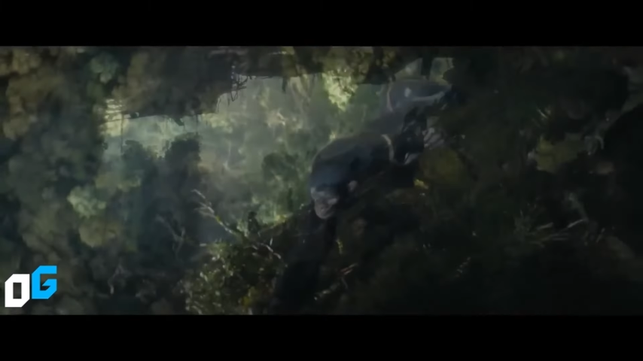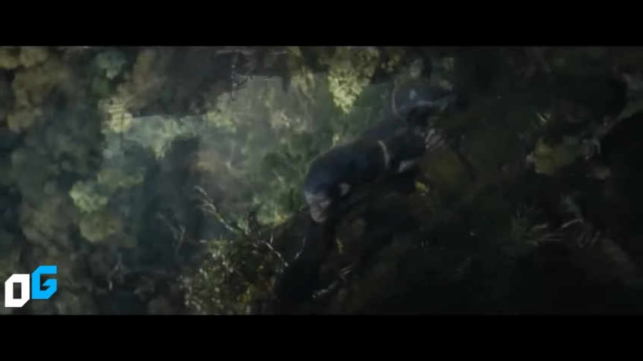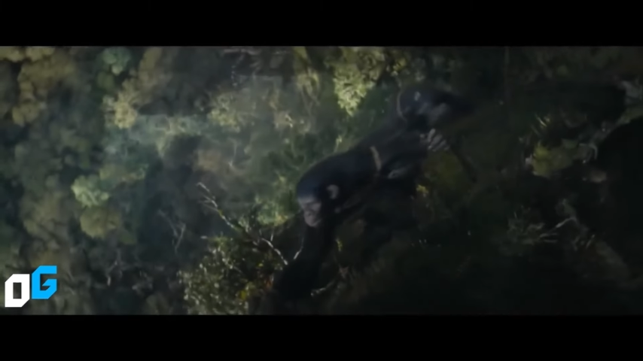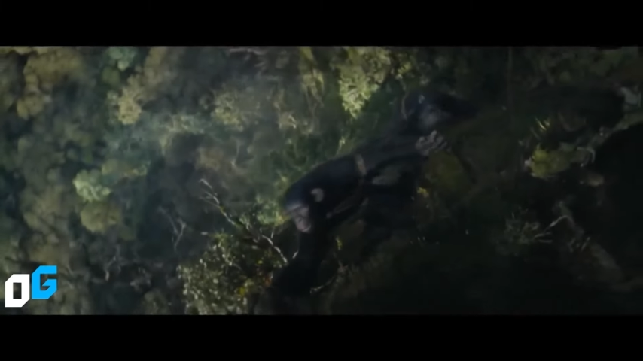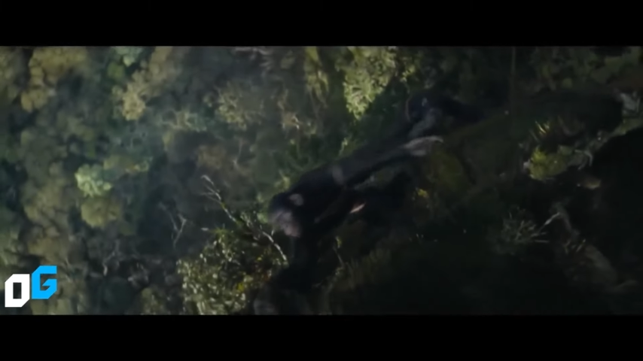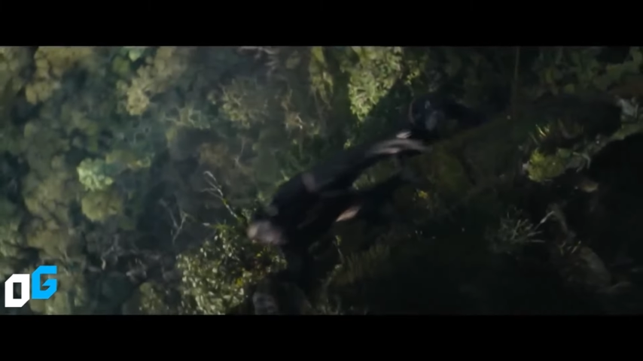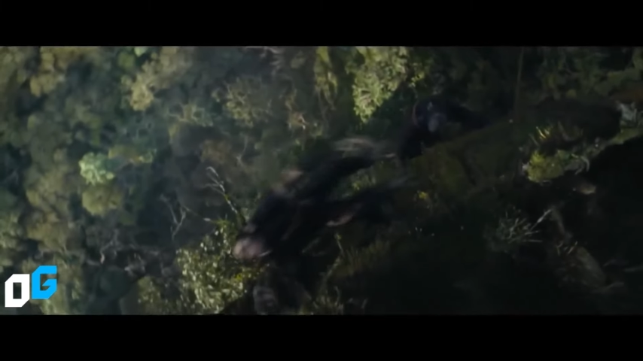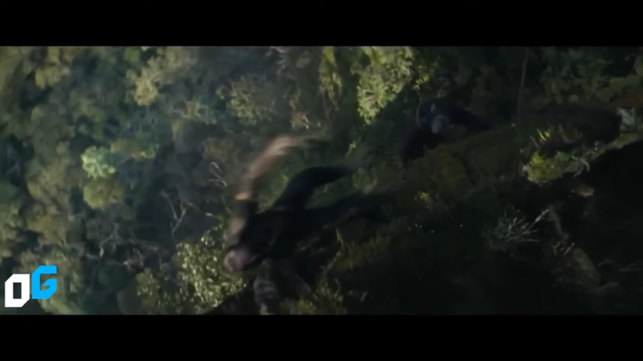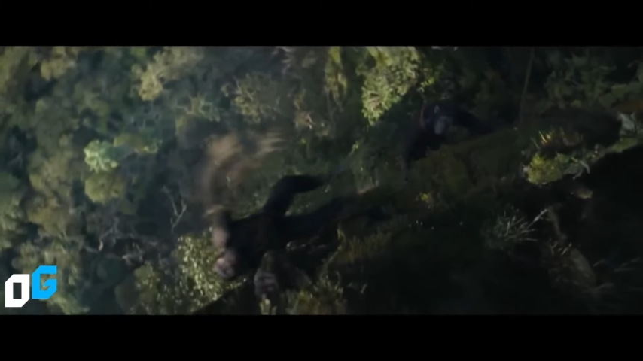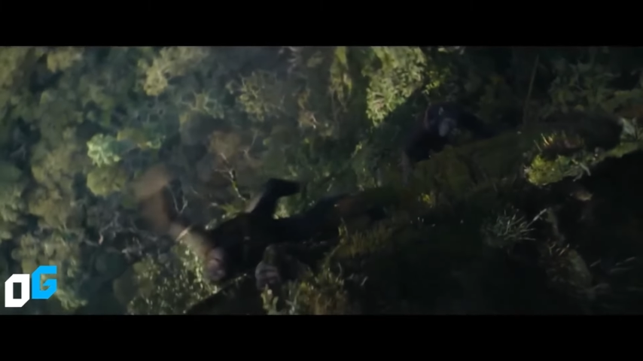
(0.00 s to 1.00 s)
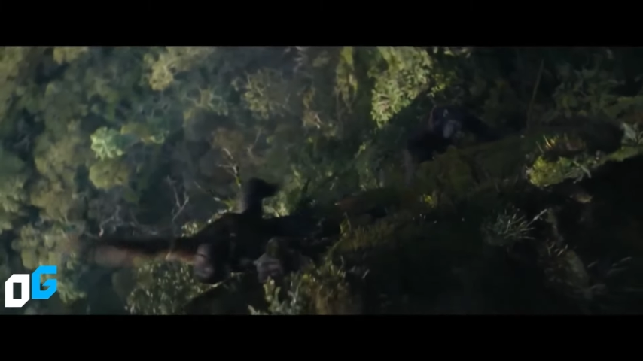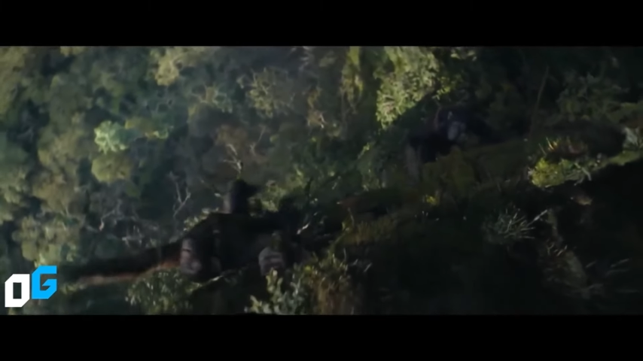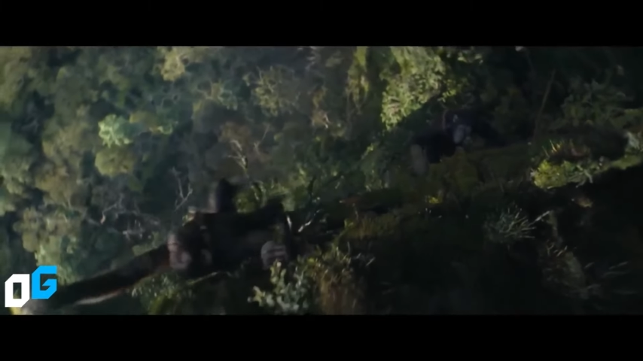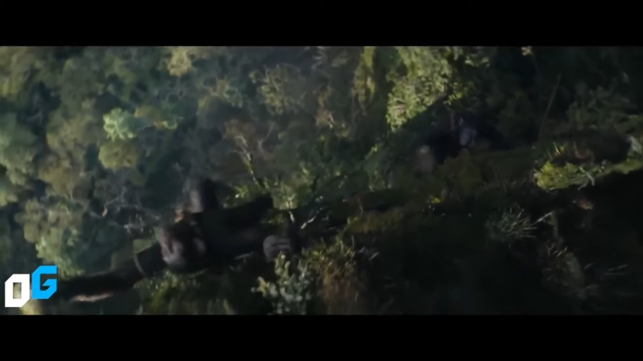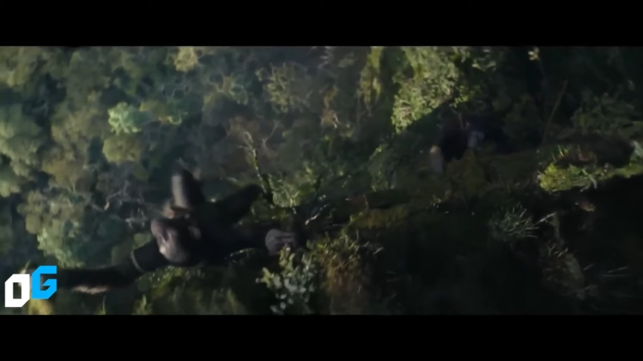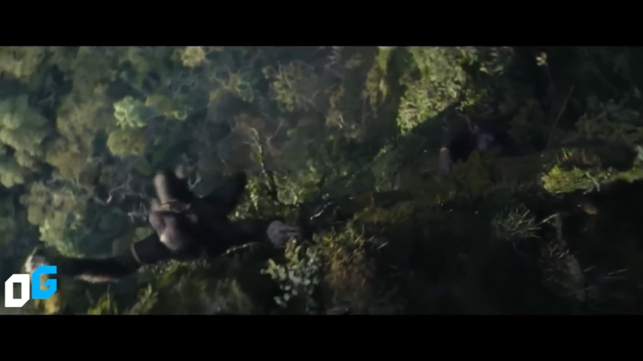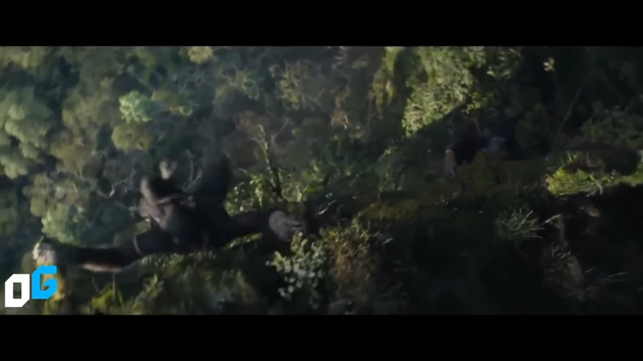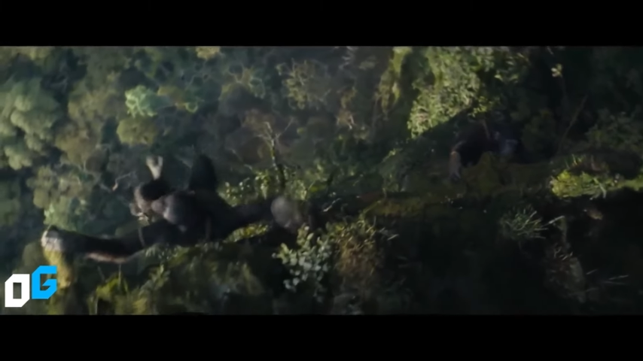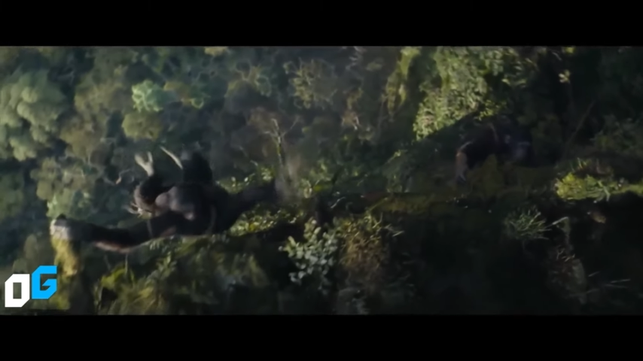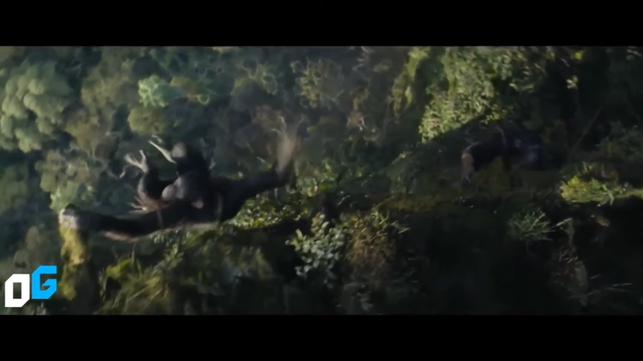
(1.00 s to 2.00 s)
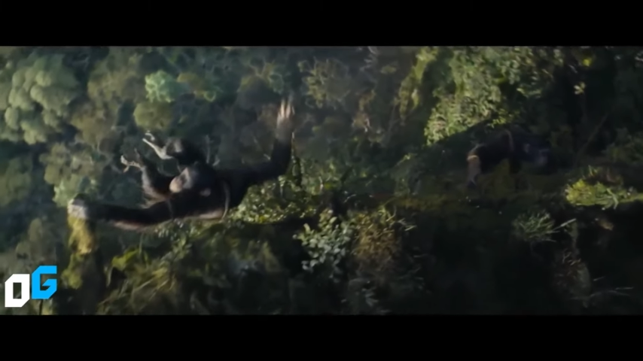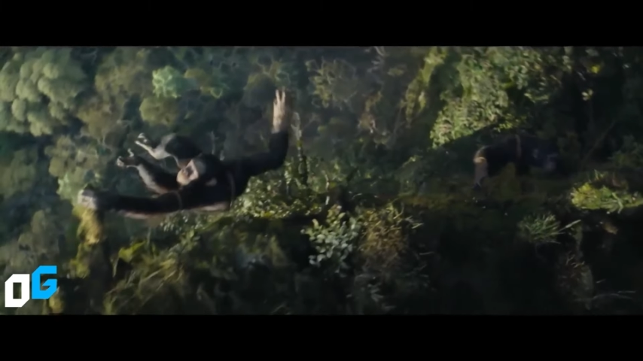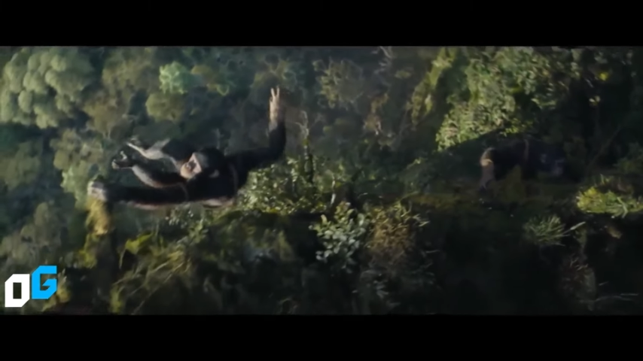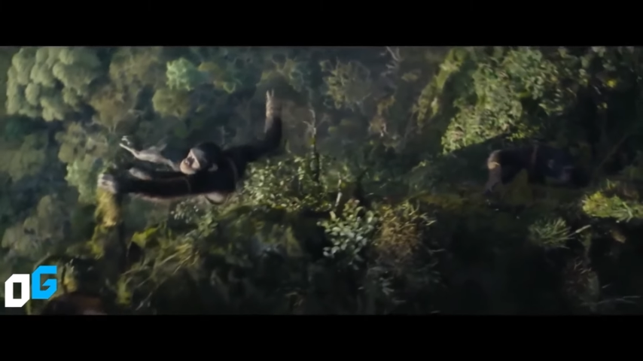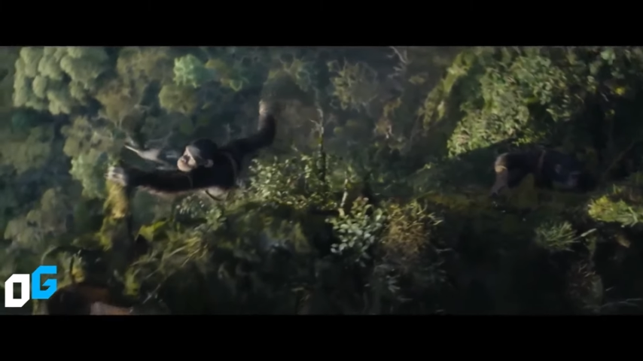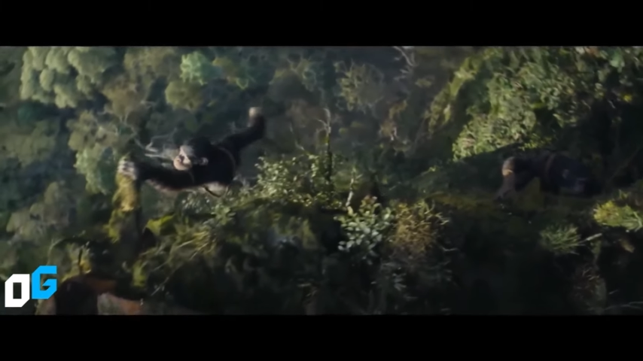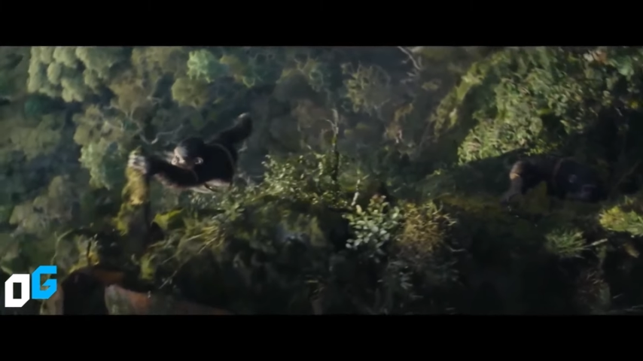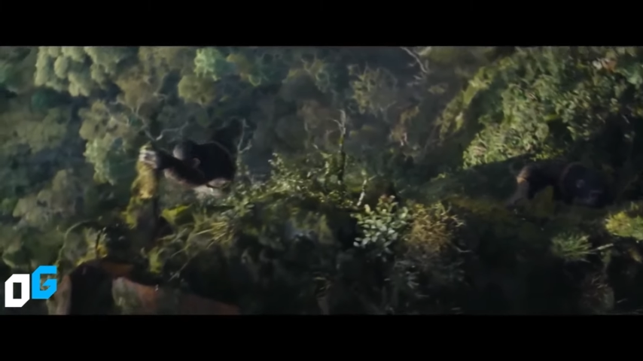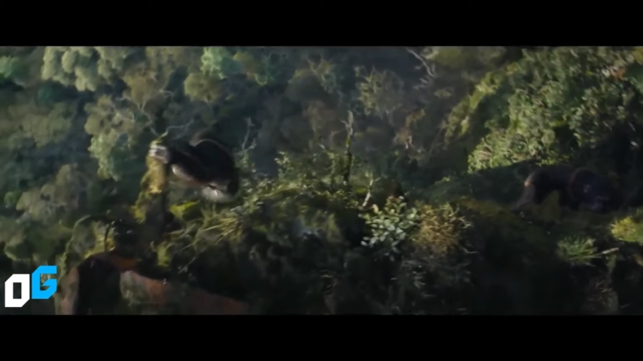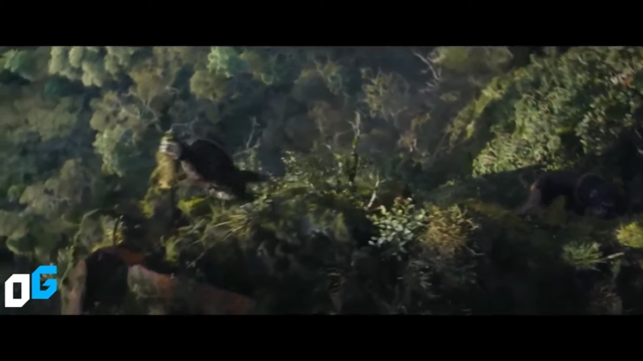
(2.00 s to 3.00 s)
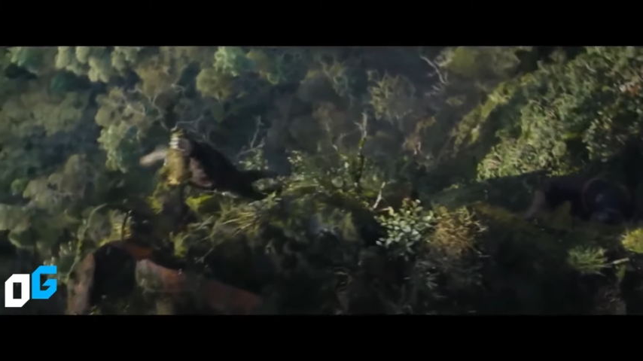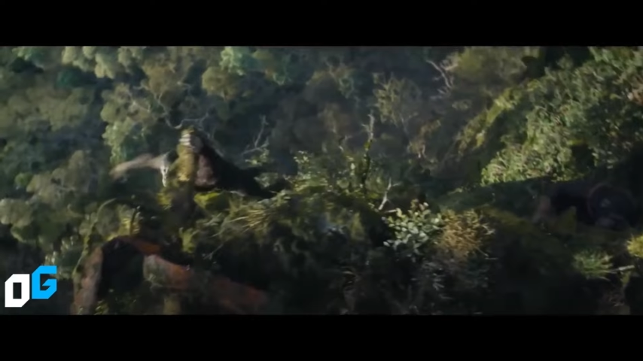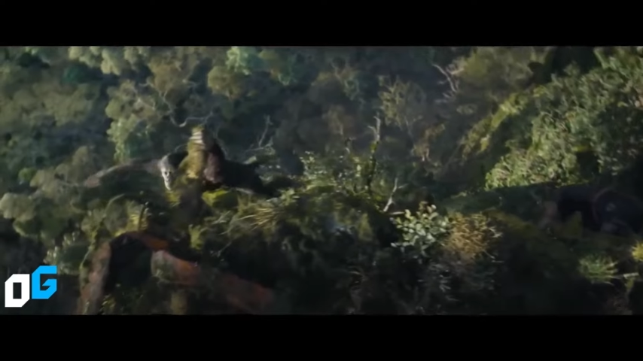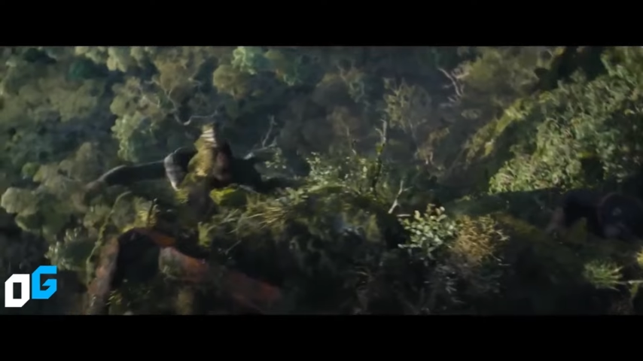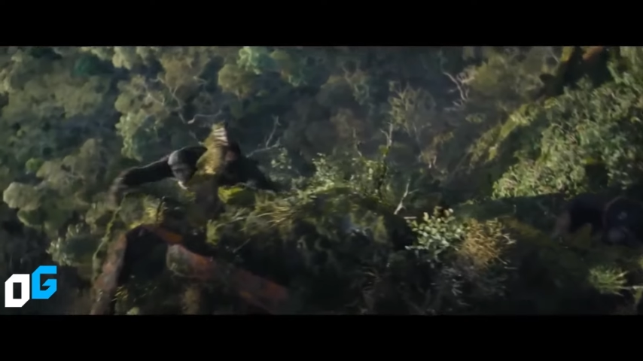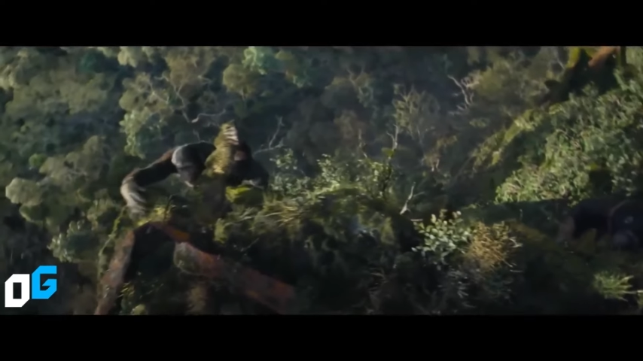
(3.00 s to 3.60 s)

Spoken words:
Nobody's mouth can be seen.